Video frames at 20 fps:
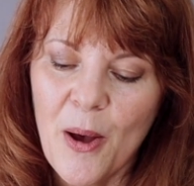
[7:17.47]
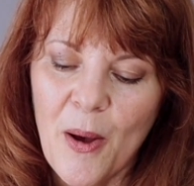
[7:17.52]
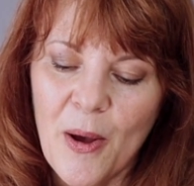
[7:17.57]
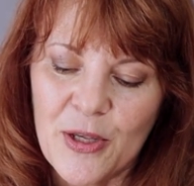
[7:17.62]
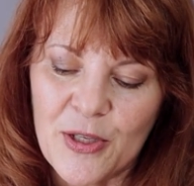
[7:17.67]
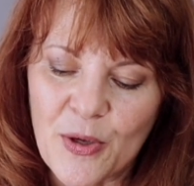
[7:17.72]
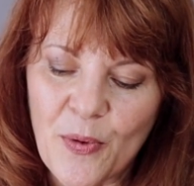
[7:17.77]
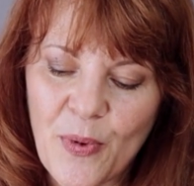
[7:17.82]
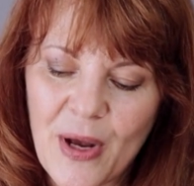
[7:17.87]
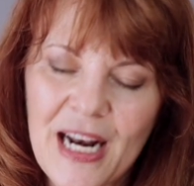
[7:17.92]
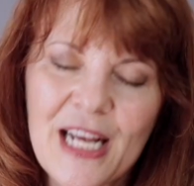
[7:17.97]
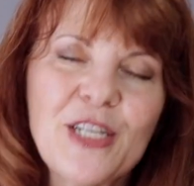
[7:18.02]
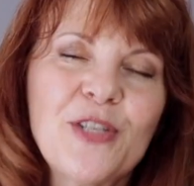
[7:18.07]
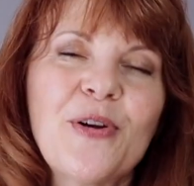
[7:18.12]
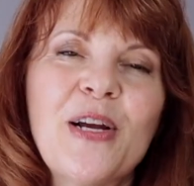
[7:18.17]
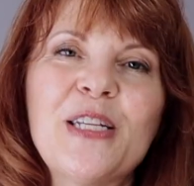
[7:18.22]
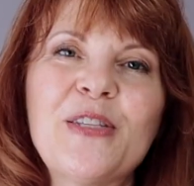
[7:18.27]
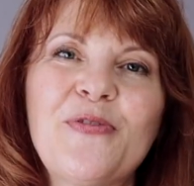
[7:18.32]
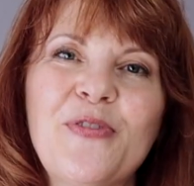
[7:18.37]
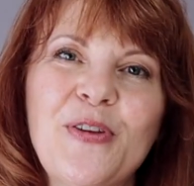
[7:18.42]
So when I
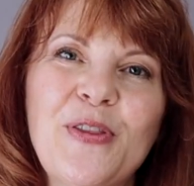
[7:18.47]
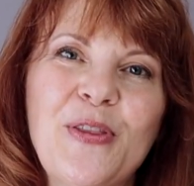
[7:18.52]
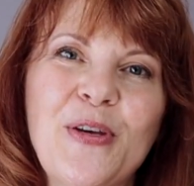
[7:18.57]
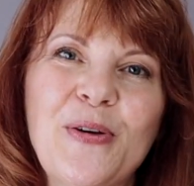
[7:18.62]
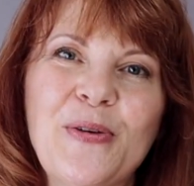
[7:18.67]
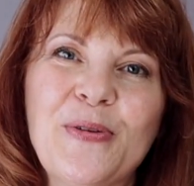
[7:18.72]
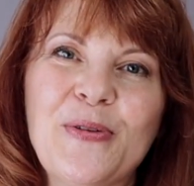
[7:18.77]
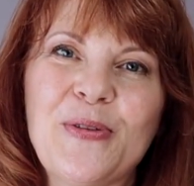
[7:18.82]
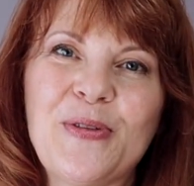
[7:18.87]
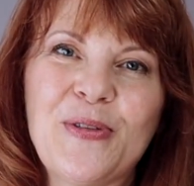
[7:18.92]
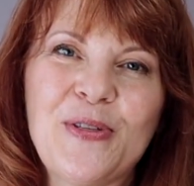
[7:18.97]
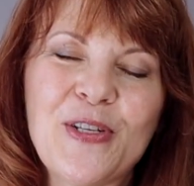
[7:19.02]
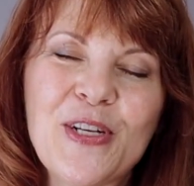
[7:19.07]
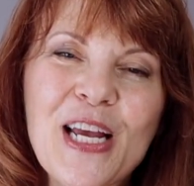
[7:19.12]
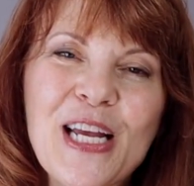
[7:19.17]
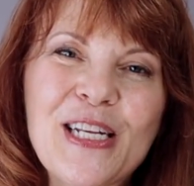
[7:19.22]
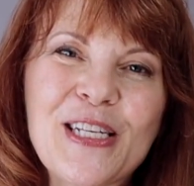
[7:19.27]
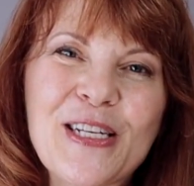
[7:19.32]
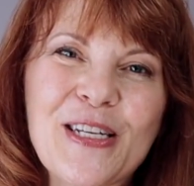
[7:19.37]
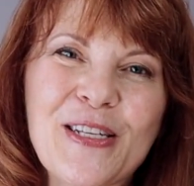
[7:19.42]
transferred those
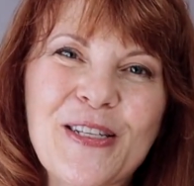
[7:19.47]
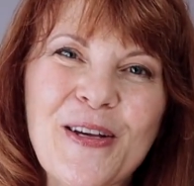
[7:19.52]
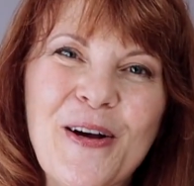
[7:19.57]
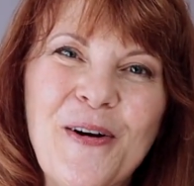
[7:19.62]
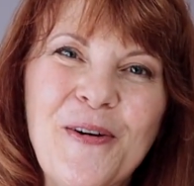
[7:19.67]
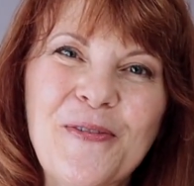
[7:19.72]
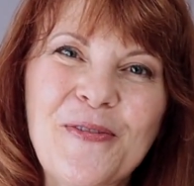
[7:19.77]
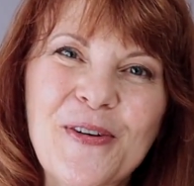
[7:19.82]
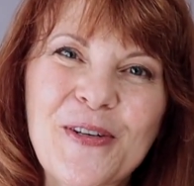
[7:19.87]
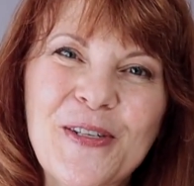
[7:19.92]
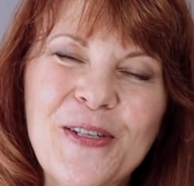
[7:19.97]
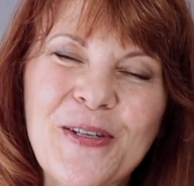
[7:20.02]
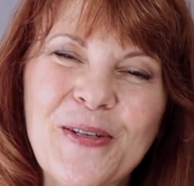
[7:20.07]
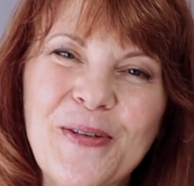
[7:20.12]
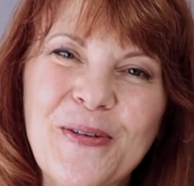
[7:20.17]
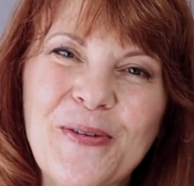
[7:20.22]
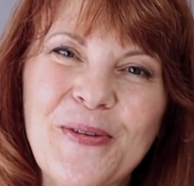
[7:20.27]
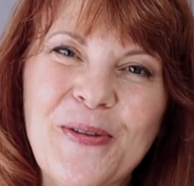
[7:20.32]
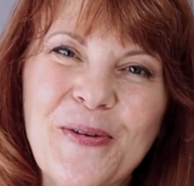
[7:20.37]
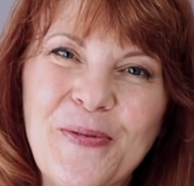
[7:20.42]
changes over
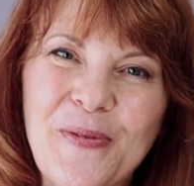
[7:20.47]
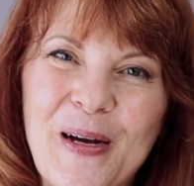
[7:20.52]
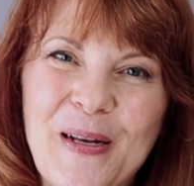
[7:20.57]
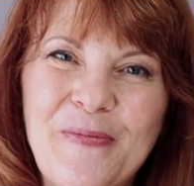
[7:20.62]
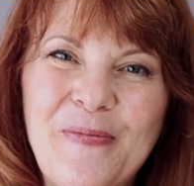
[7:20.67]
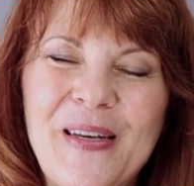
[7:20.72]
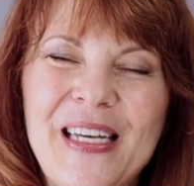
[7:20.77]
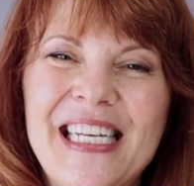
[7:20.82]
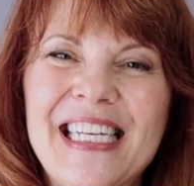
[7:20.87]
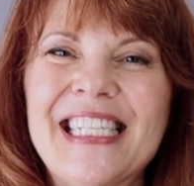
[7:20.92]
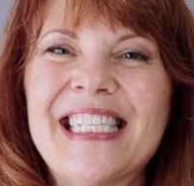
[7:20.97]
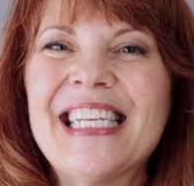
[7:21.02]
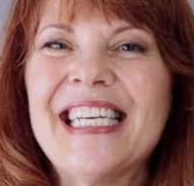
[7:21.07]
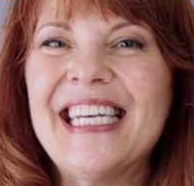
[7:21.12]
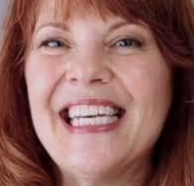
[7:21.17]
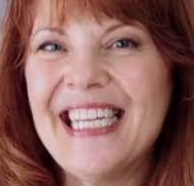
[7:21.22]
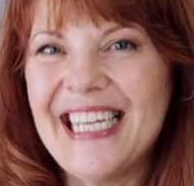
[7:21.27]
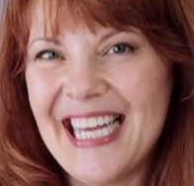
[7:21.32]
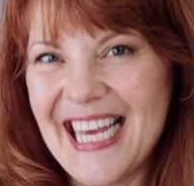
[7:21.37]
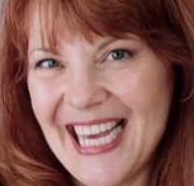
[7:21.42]
to the one piece,
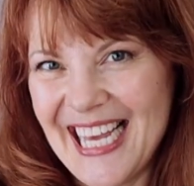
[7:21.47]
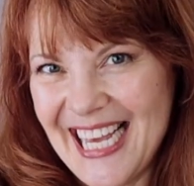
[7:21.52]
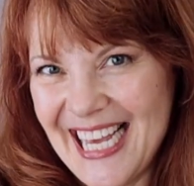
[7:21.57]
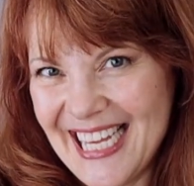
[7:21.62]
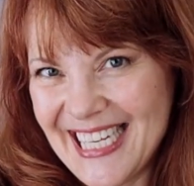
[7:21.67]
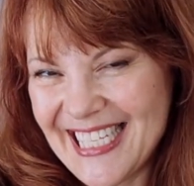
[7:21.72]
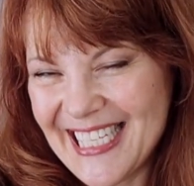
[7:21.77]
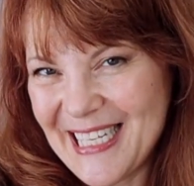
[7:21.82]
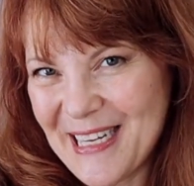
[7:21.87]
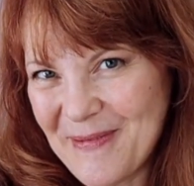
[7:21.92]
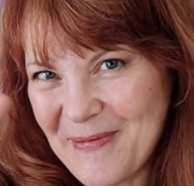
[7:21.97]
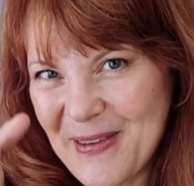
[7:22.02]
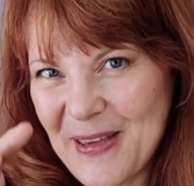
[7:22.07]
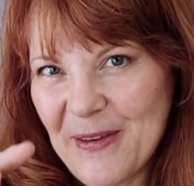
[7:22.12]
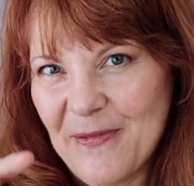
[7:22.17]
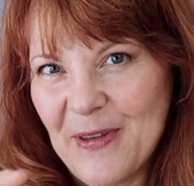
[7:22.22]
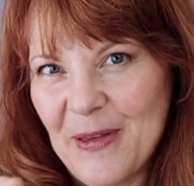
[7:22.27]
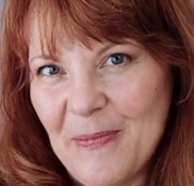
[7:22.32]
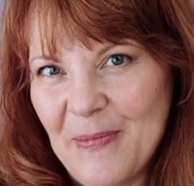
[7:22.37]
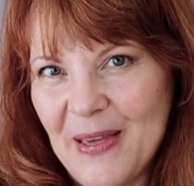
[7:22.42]
it ended up
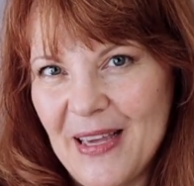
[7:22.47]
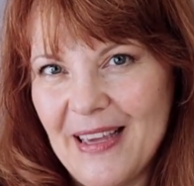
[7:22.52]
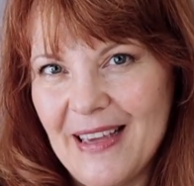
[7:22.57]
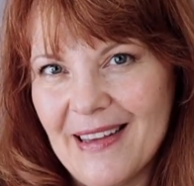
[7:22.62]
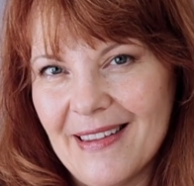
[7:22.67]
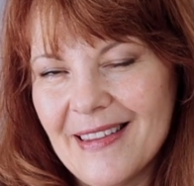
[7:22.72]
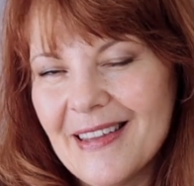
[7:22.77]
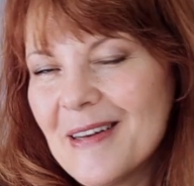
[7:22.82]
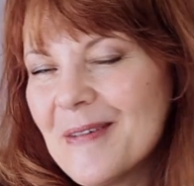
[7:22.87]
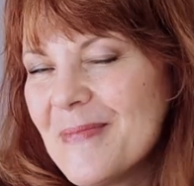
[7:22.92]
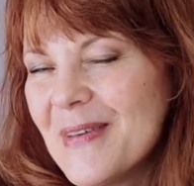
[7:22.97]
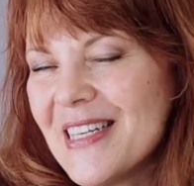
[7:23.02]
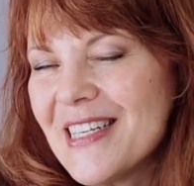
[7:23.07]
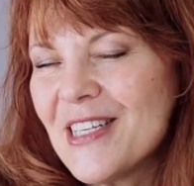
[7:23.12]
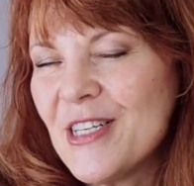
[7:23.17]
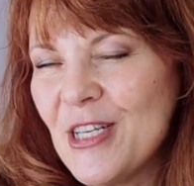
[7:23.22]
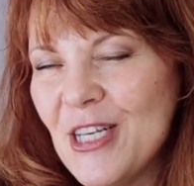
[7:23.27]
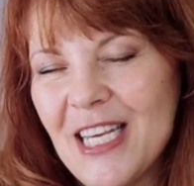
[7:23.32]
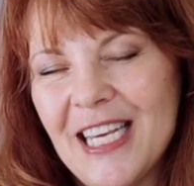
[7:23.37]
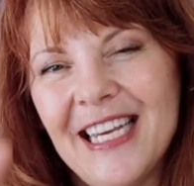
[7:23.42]
giving me a little bit
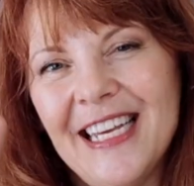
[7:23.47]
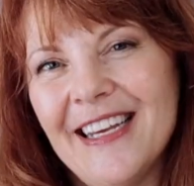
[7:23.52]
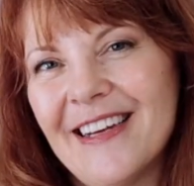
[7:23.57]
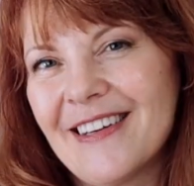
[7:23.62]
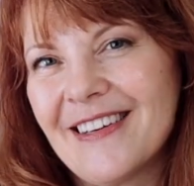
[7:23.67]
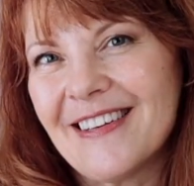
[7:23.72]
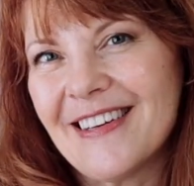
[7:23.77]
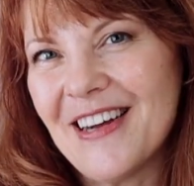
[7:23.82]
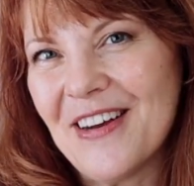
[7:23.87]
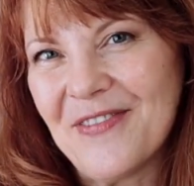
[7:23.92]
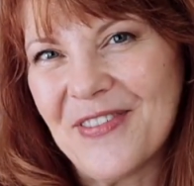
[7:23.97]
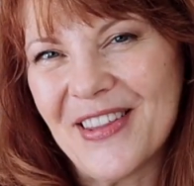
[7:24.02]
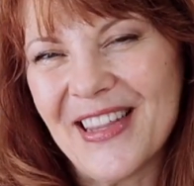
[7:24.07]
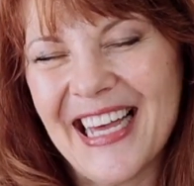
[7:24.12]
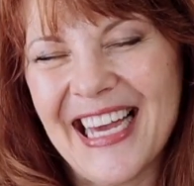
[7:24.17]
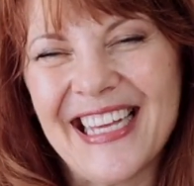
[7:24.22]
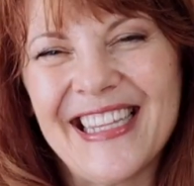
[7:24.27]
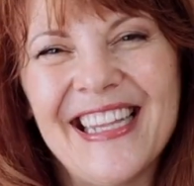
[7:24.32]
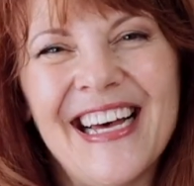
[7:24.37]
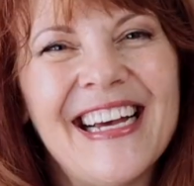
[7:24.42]
cheekier of a
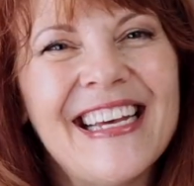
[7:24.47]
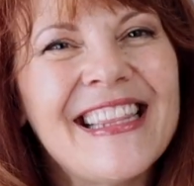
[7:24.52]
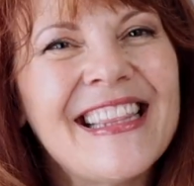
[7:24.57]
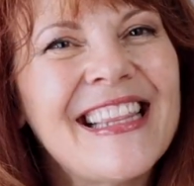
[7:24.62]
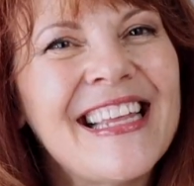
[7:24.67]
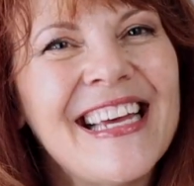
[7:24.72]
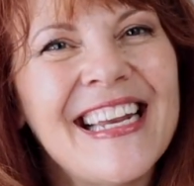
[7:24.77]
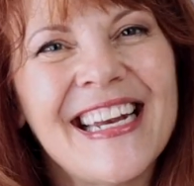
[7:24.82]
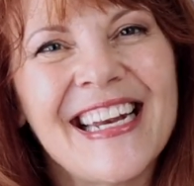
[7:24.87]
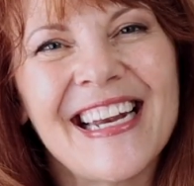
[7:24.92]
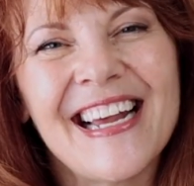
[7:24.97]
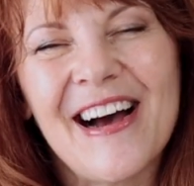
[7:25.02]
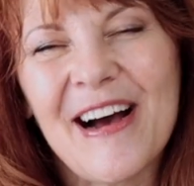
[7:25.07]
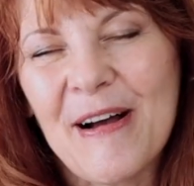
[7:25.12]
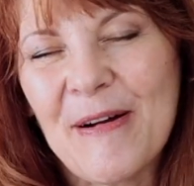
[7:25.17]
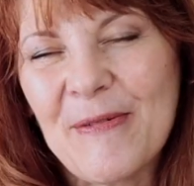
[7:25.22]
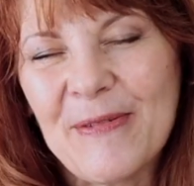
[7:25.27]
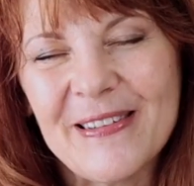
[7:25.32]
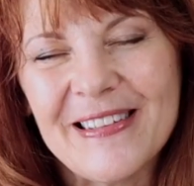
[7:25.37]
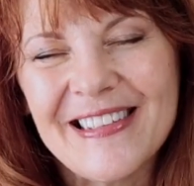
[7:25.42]
leg line than
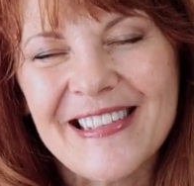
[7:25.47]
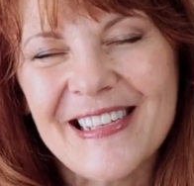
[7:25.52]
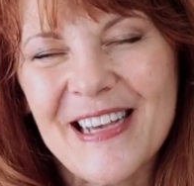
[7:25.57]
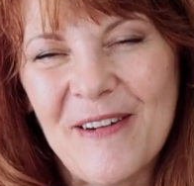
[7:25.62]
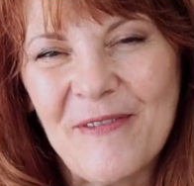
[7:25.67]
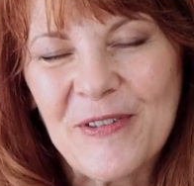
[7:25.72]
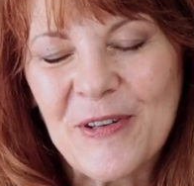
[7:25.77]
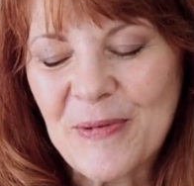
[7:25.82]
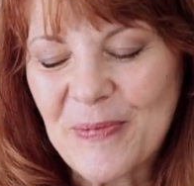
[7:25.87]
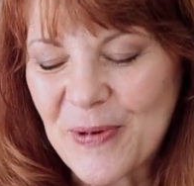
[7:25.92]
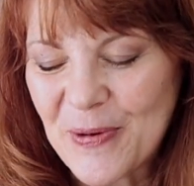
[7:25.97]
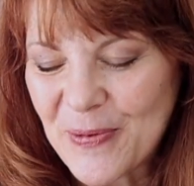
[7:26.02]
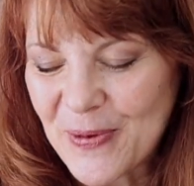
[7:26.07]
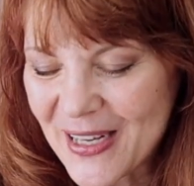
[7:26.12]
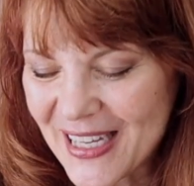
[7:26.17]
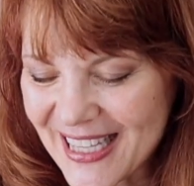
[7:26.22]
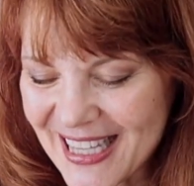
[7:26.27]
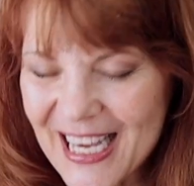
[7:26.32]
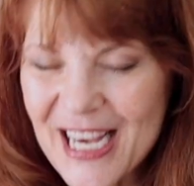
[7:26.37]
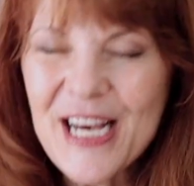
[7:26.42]
I was comfortable
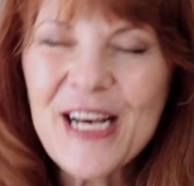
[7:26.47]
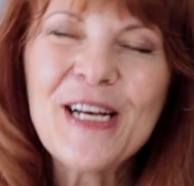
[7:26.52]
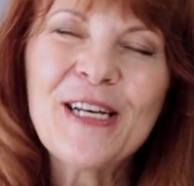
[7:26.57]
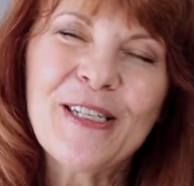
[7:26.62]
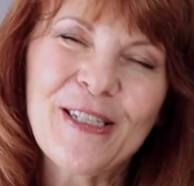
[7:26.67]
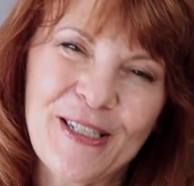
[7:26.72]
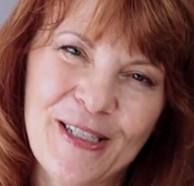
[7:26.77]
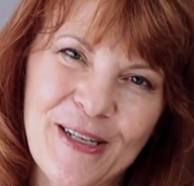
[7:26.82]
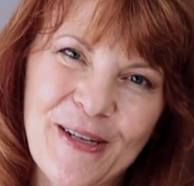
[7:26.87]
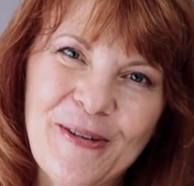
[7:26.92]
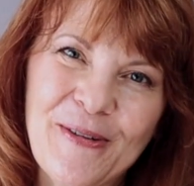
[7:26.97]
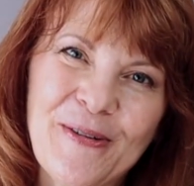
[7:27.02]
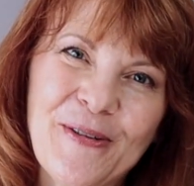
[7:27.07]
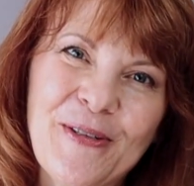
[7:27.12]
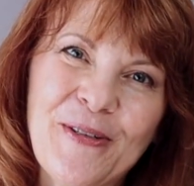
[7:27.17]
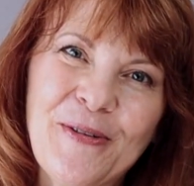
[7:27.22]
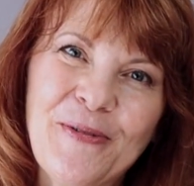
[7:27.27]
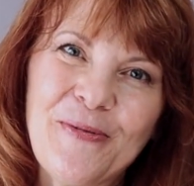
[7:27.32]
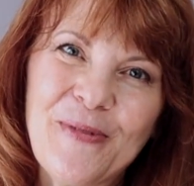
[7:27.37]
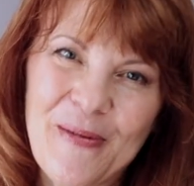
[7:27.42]
with. So
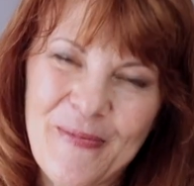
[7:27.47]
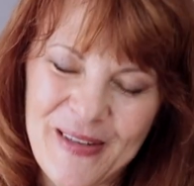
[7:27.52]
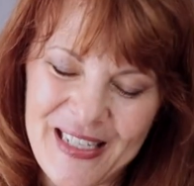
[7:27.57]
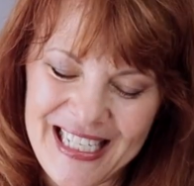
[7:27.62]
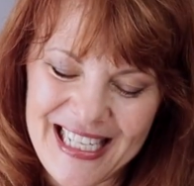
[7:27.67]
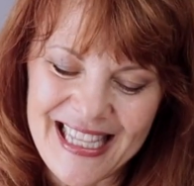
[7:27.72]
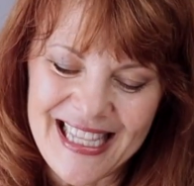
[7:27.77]
to remedy